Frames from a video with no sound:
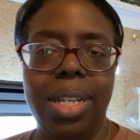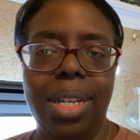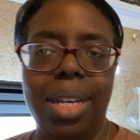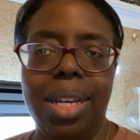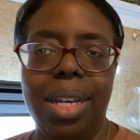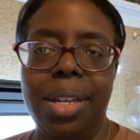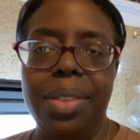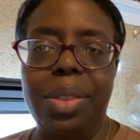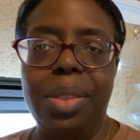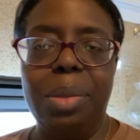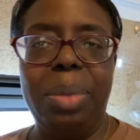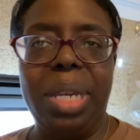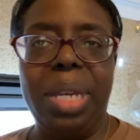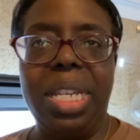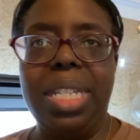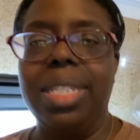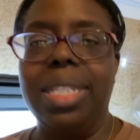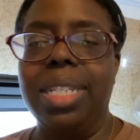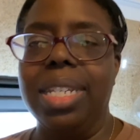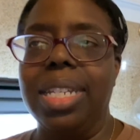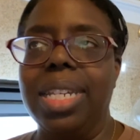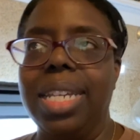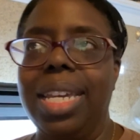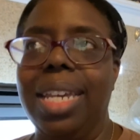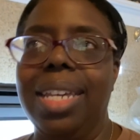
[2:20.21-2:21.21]
uh, the
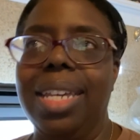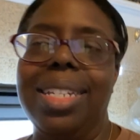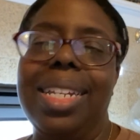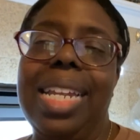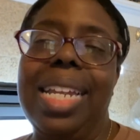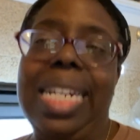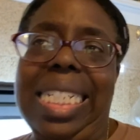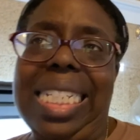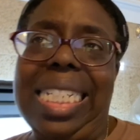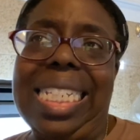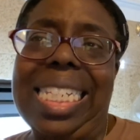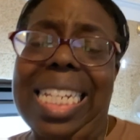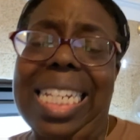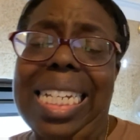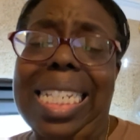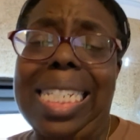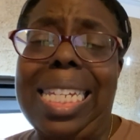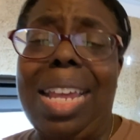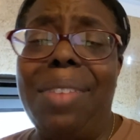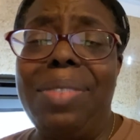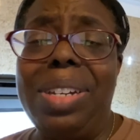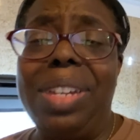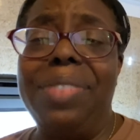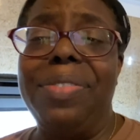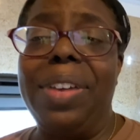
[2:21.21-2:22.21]
basic kit, and it's like
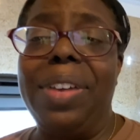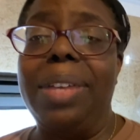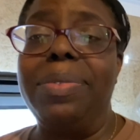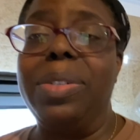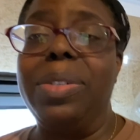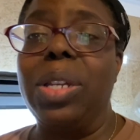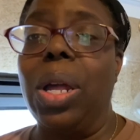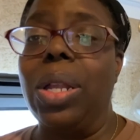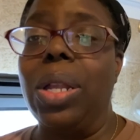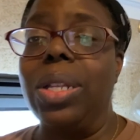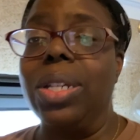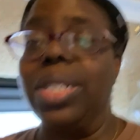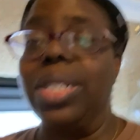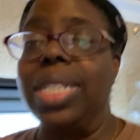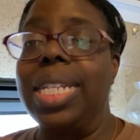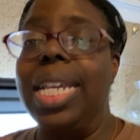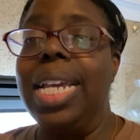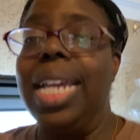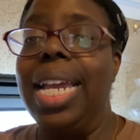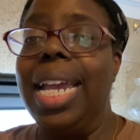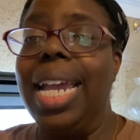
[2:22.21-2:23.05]
seventy-five dollars.